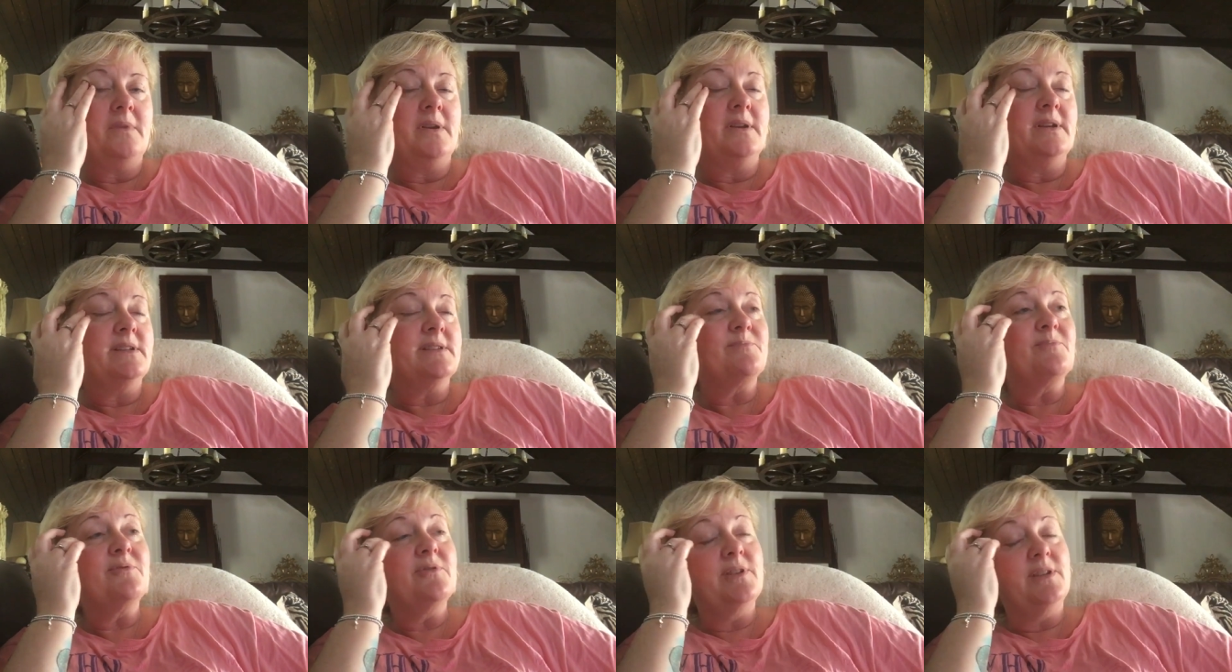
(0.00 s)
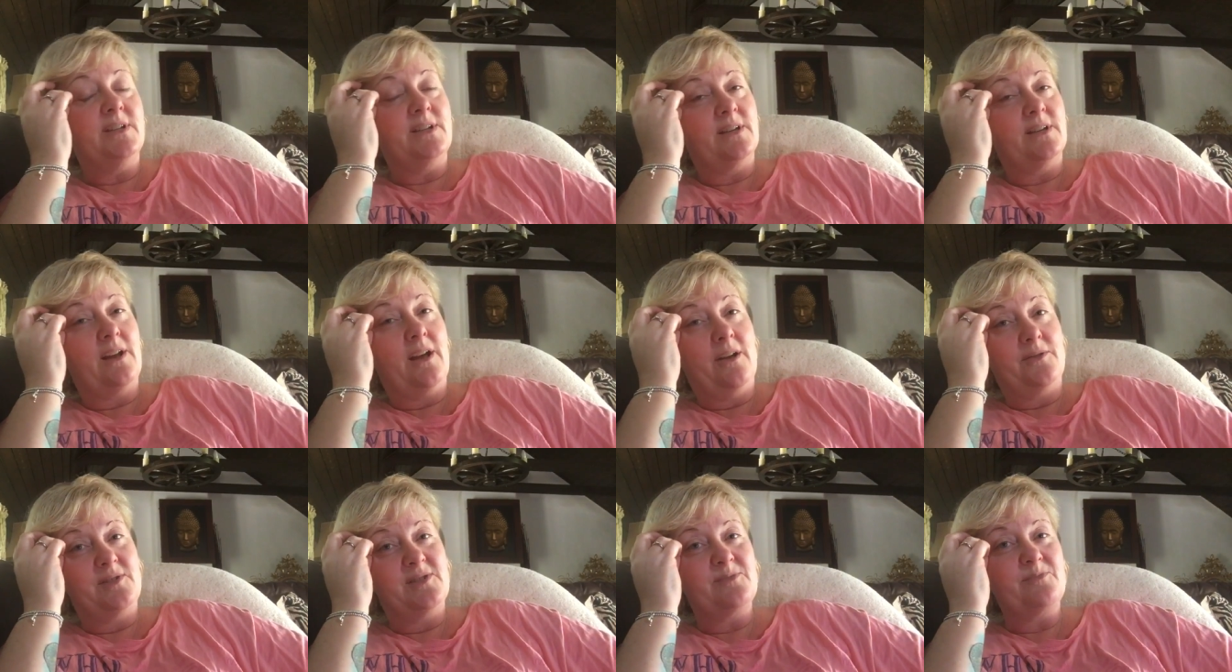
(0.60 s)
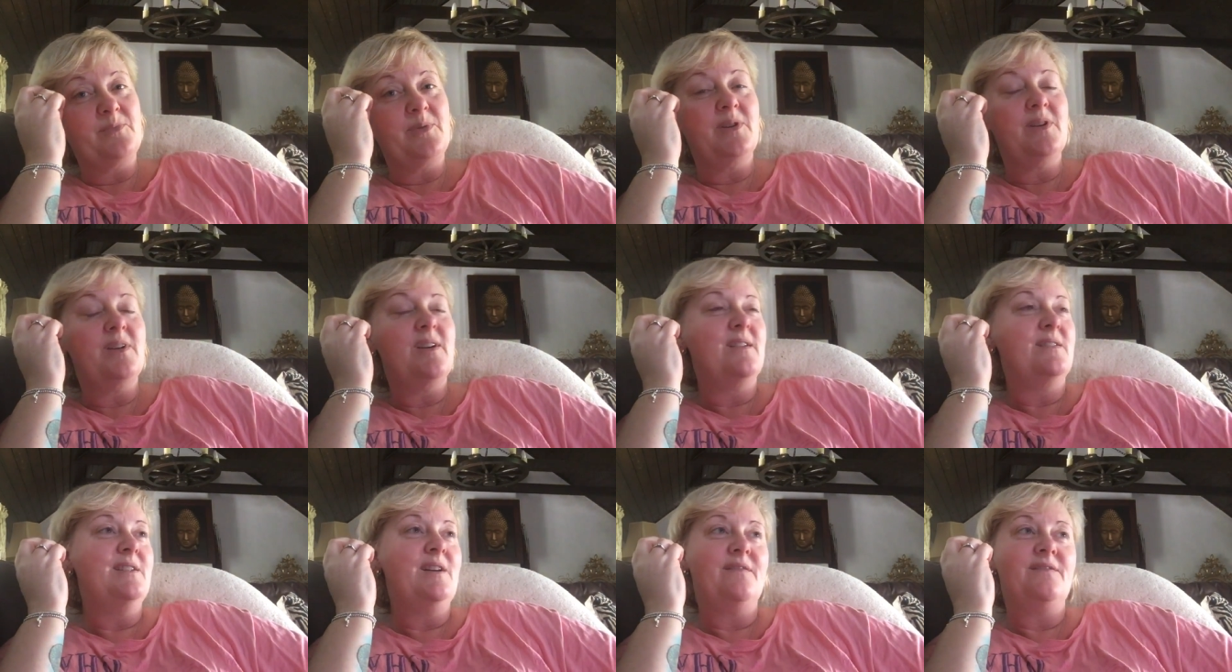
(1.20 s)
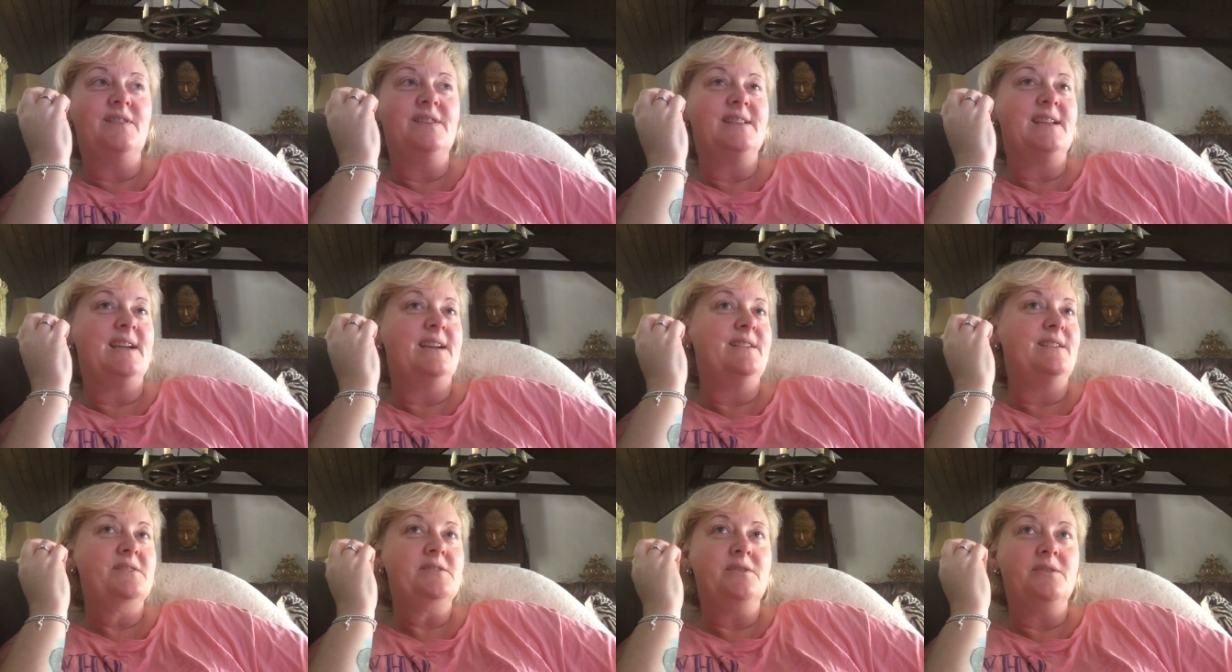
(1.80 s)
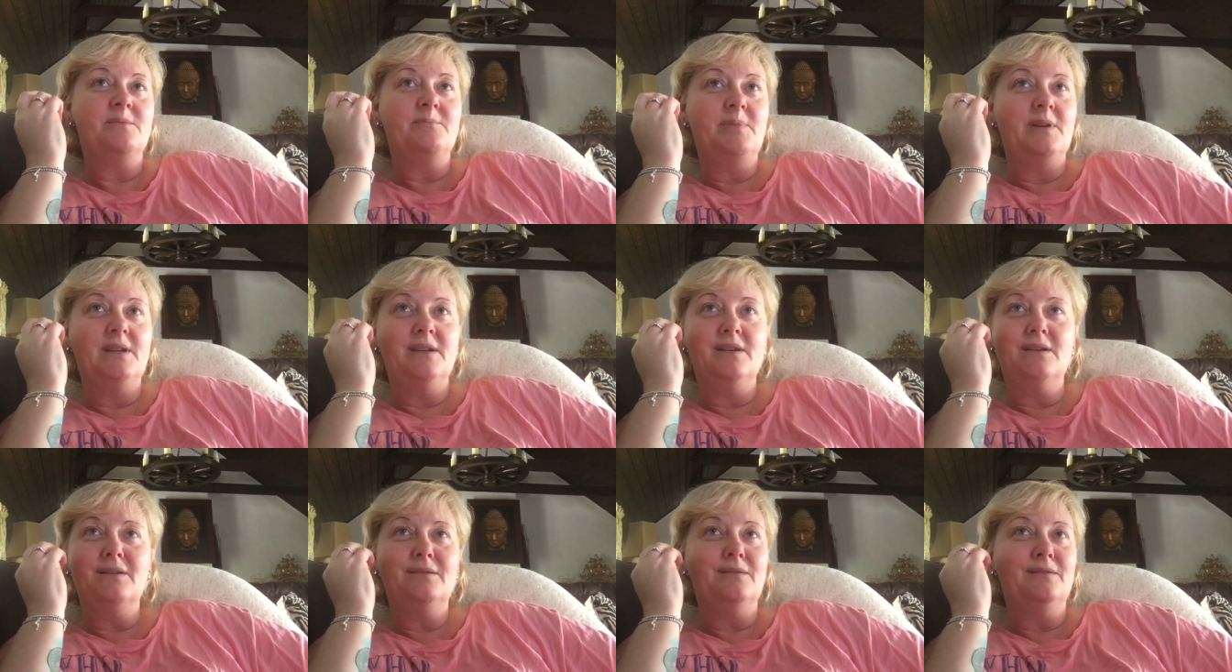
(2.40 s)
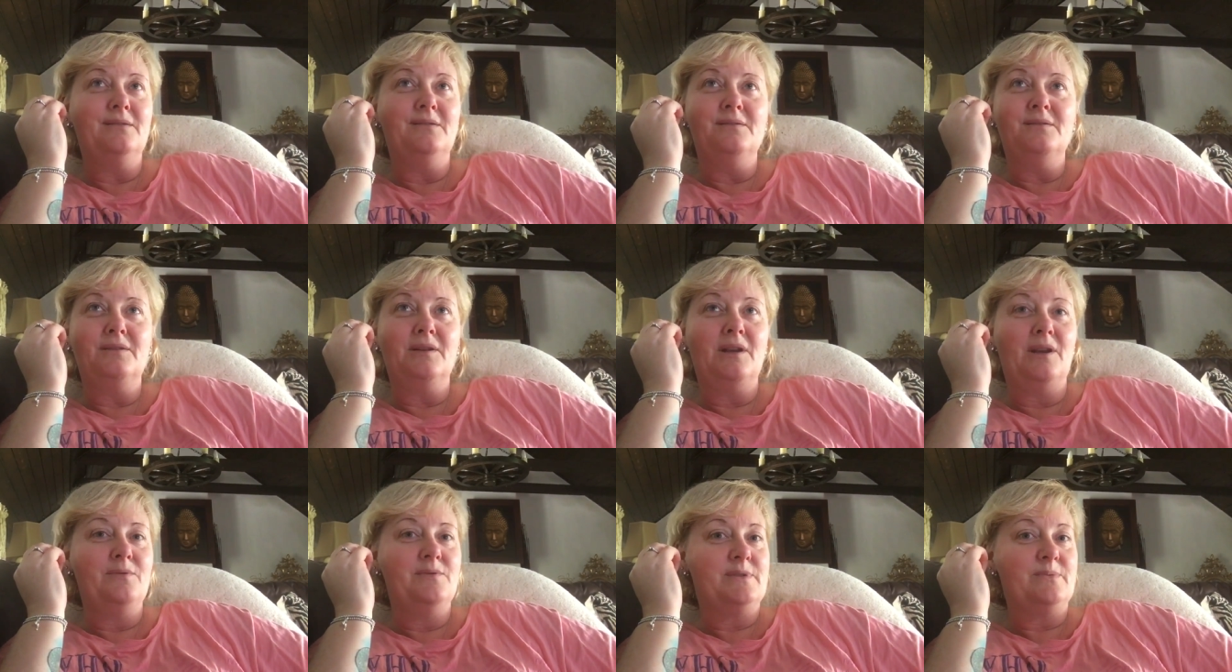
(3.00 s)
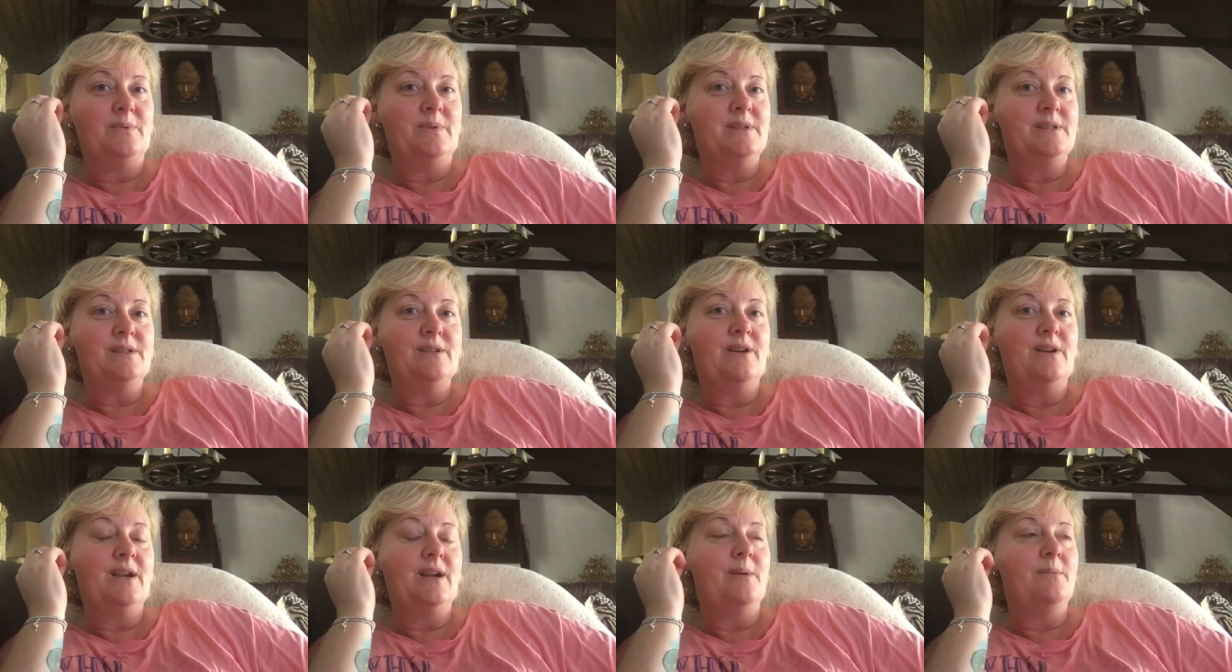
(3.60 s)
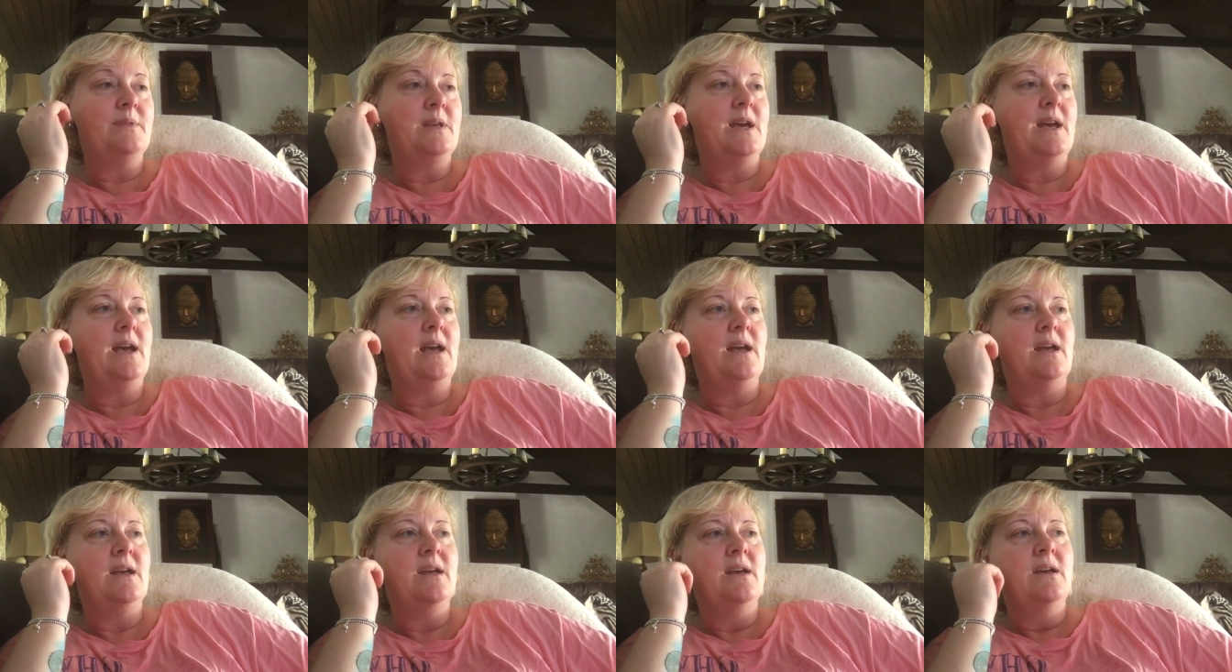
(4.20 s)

and it's pretty close, but nothing down here is going to be close to what it's like up there.